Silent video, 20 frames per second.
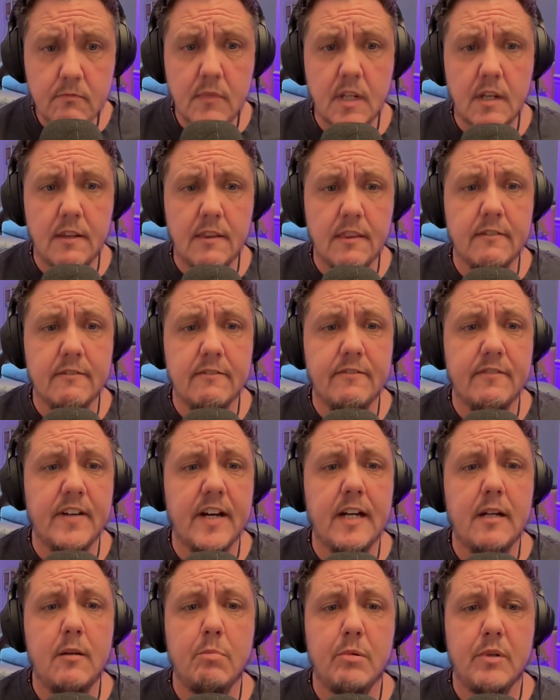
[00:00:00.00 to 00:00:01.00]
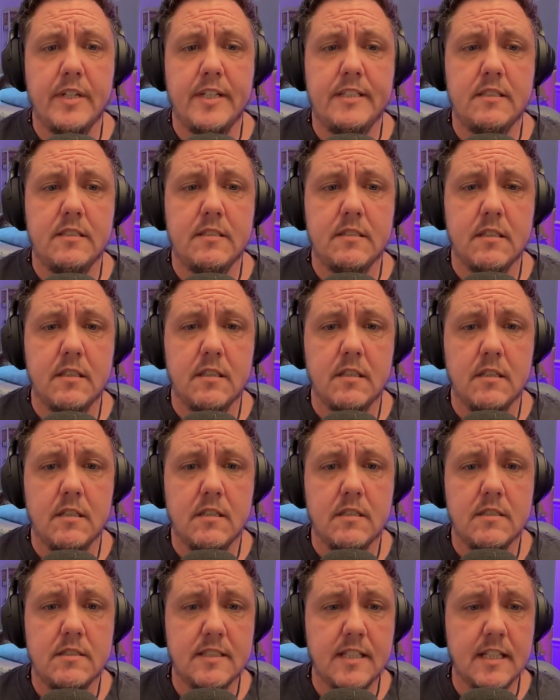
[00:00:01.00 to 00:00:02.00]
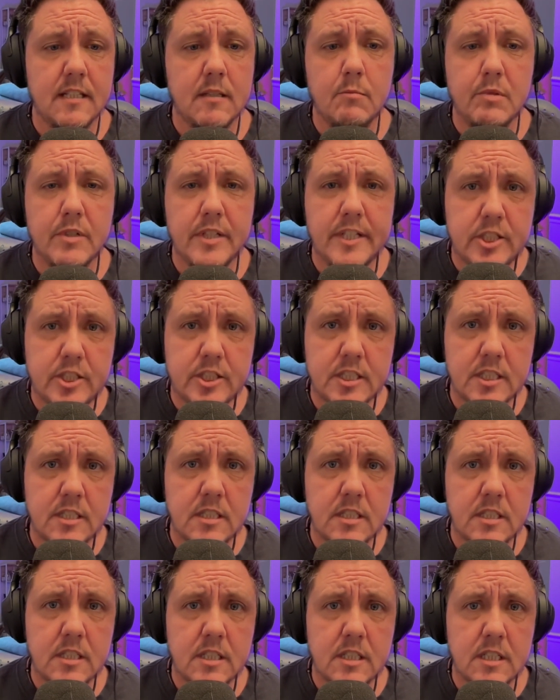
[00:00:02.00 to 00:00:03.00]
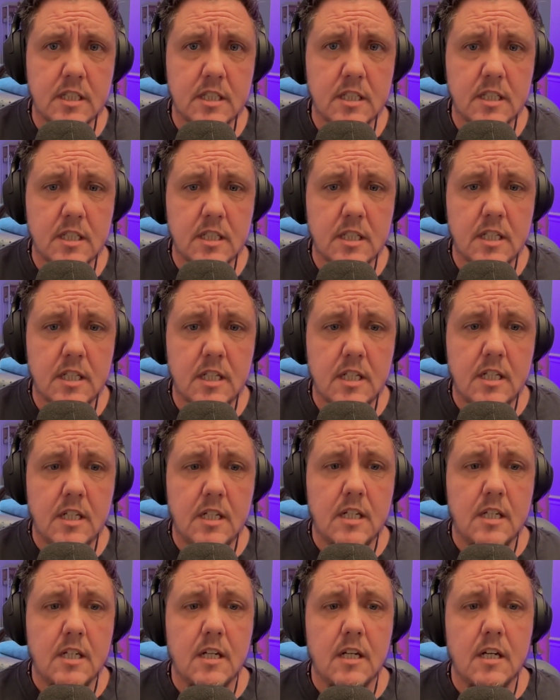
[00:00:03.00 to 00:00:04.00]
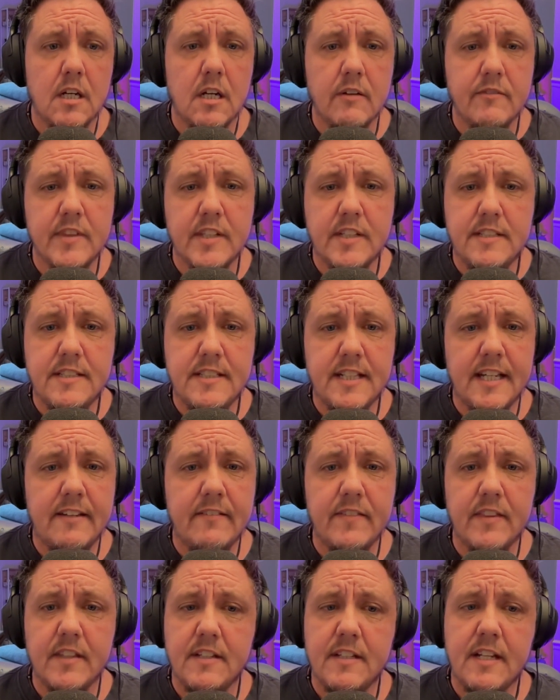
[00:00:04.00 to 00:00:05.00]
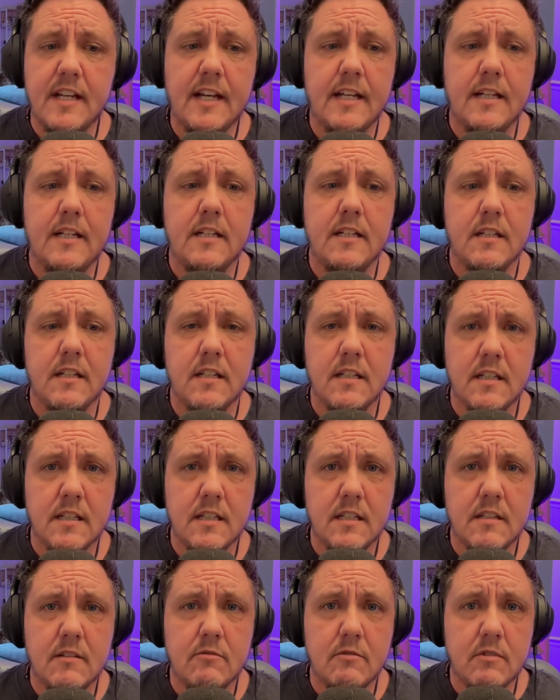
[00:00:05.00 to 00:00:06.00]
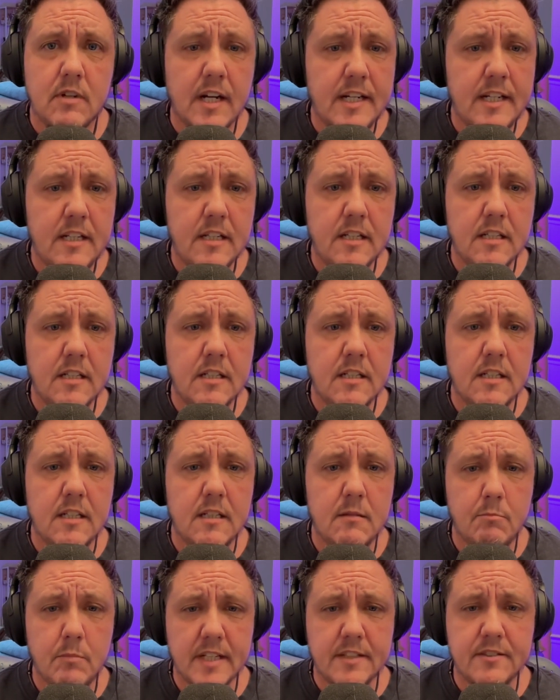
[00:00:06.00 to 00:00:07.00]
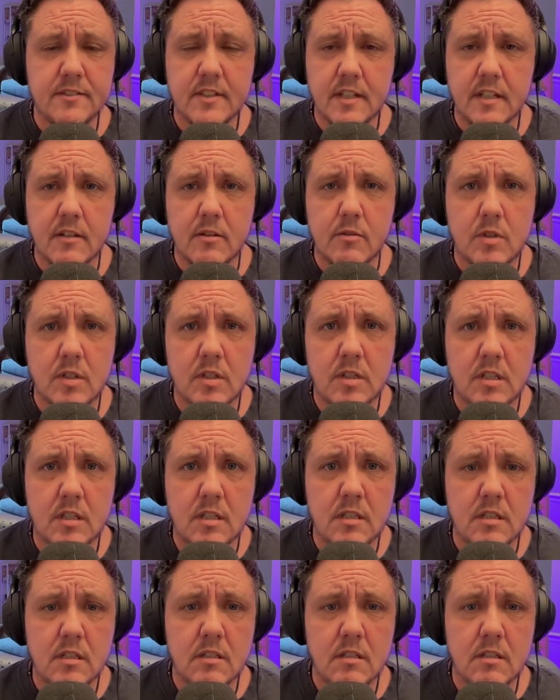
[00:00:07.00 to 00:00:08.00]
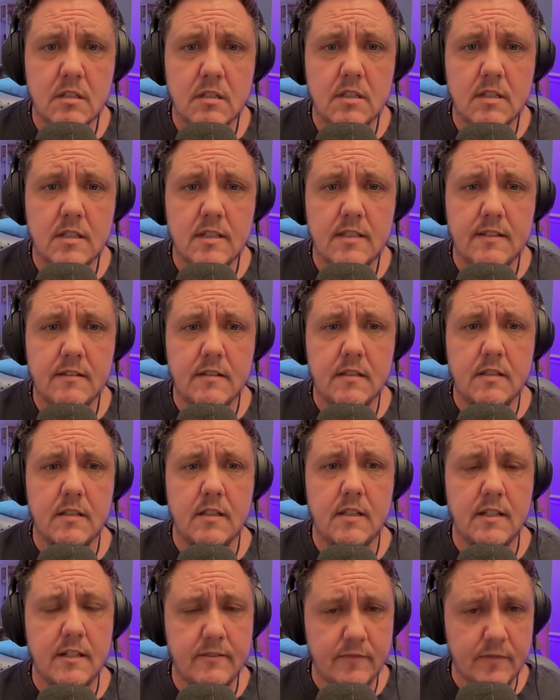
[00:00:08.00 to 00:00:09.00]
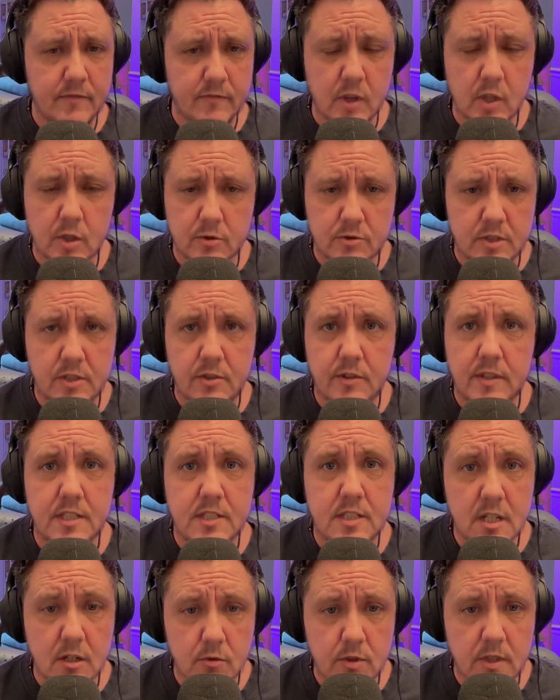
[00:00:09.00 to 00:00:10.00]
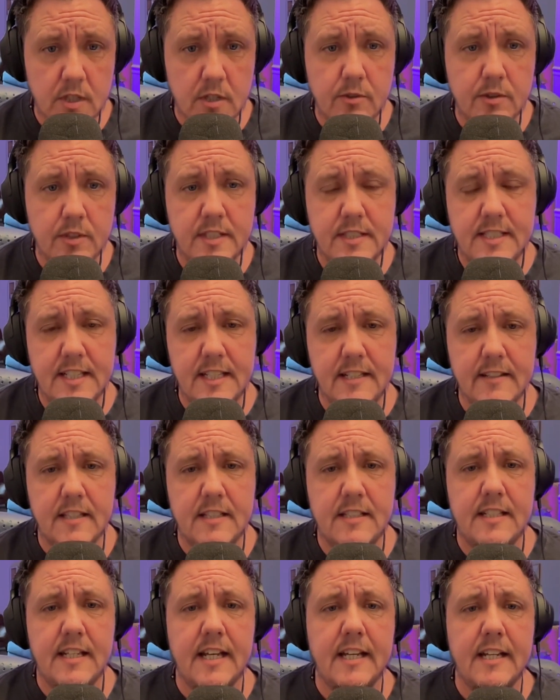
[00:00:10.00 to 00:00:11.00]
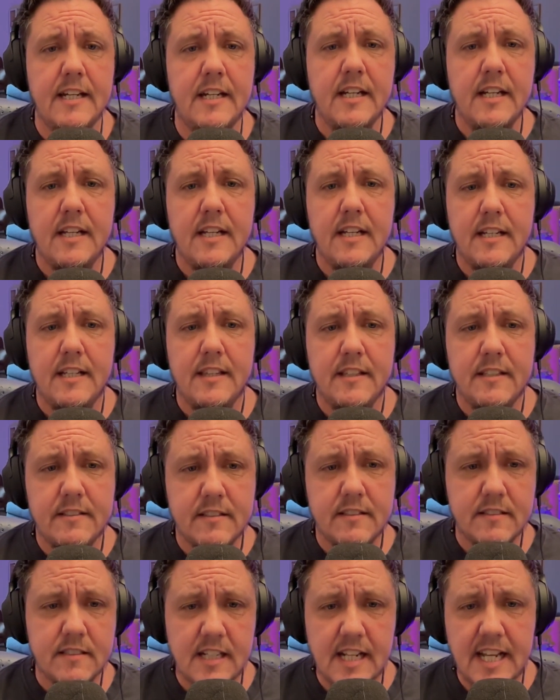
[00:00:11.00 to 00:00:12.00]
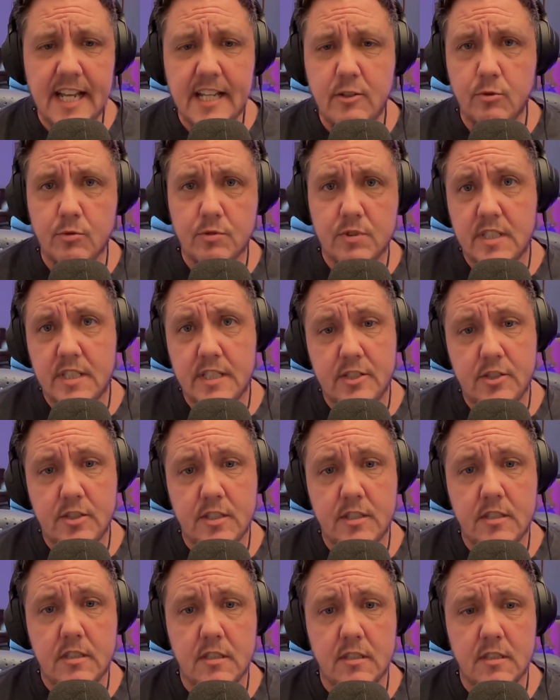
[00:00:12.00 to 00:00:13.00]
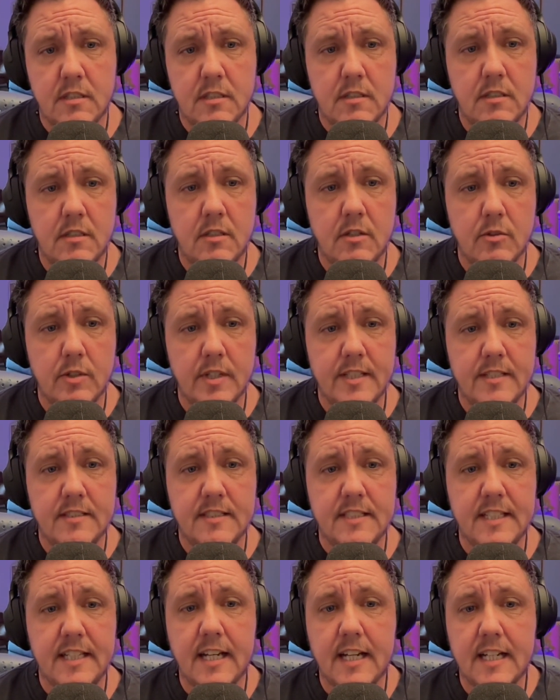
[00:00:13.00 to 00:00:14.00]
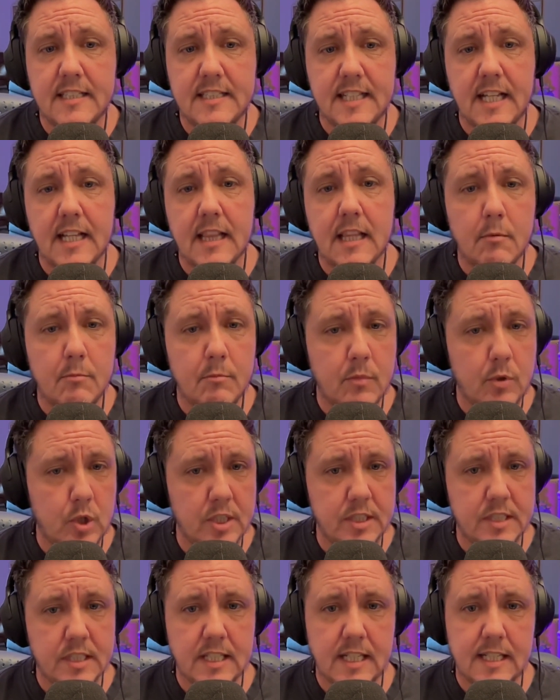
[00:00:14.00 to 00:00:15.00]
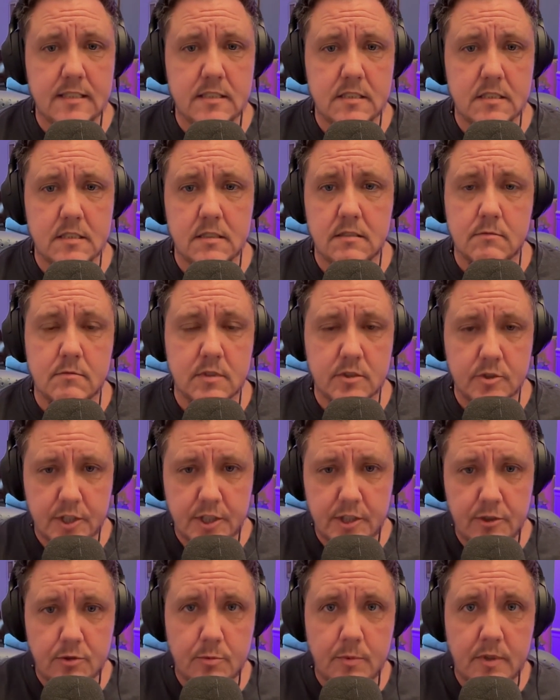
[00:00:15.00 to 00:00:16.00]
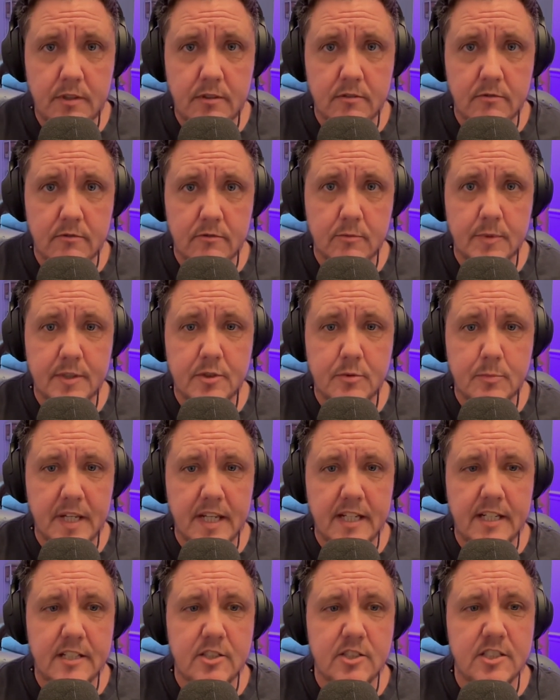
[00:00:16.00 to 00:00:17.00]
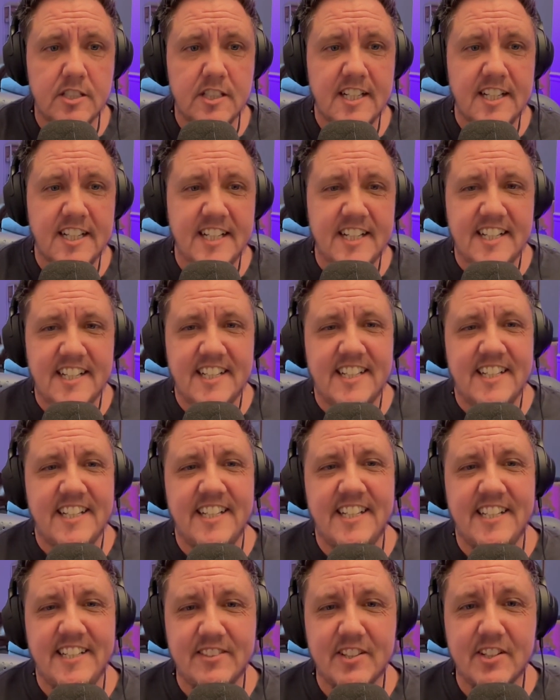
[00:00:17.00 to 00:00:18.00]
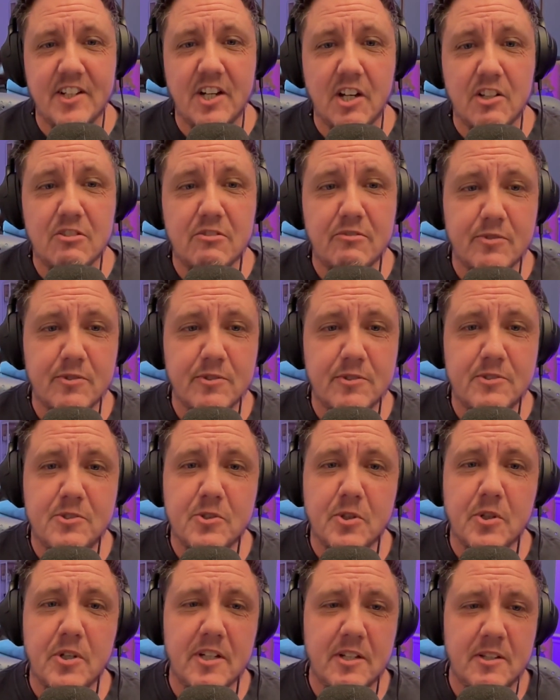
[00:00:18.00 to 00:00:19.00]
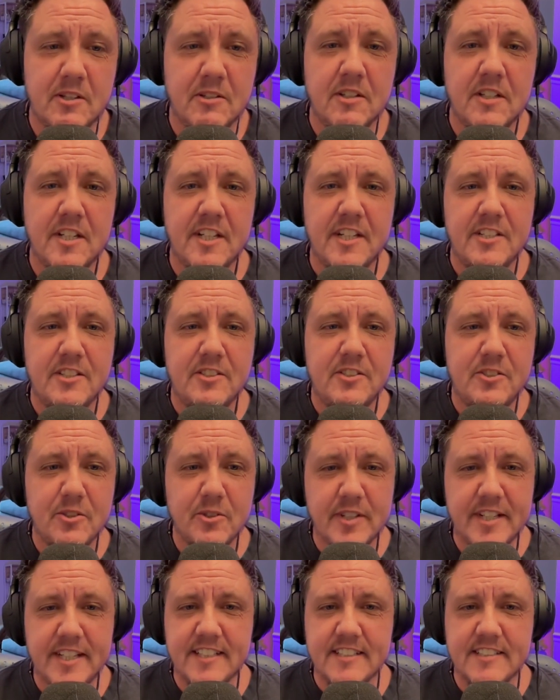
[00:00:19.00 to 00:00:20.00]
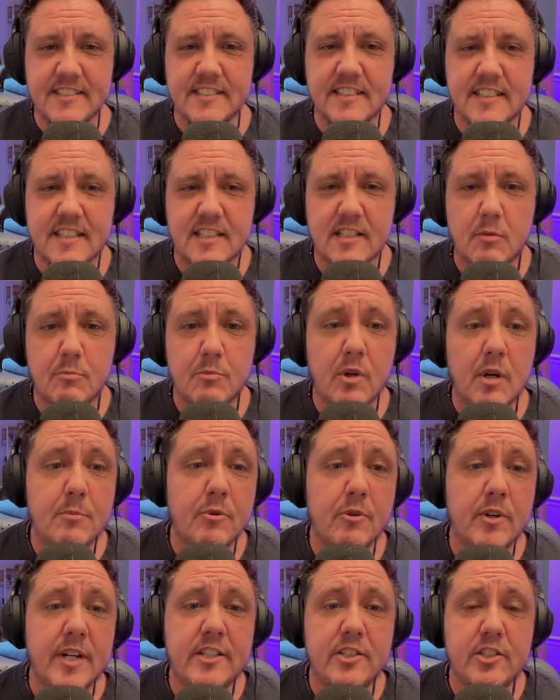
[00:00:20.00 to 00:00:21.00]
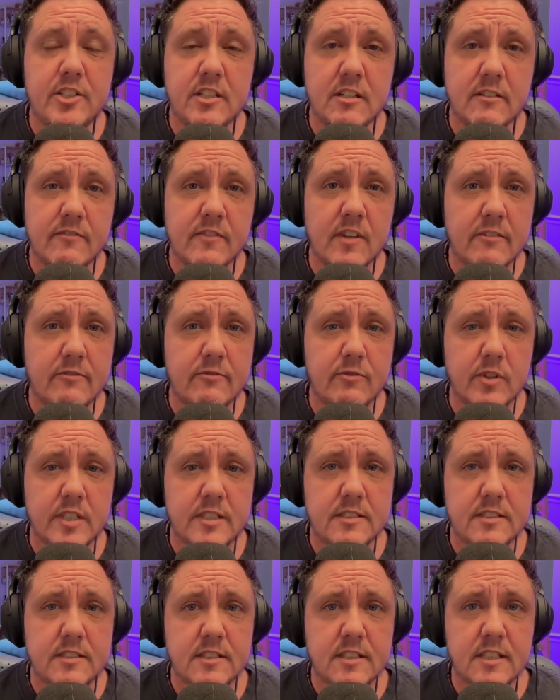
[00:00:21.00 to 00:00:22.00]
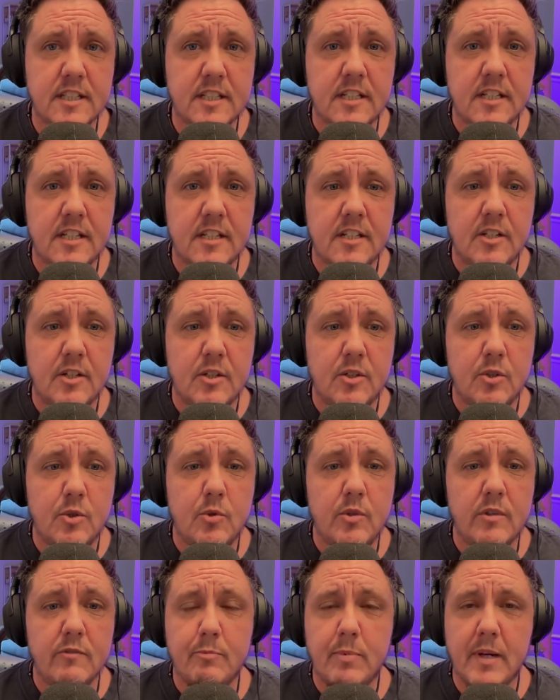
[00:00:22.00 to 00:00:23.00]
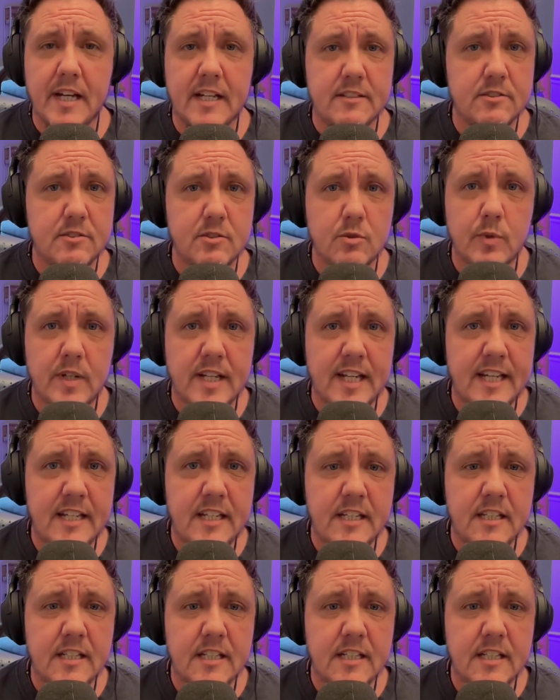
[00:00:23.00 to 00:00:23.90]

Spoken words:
the vibrant celebration of the Day of the Dead, right? In Mexico. And for those of you that don't know, the Day of the Dead, this is an annual tradition known as Dia de la Muertes. Excuse me for my Spanish. It's a colorful and joyous commemoration of loved ones who have passed away.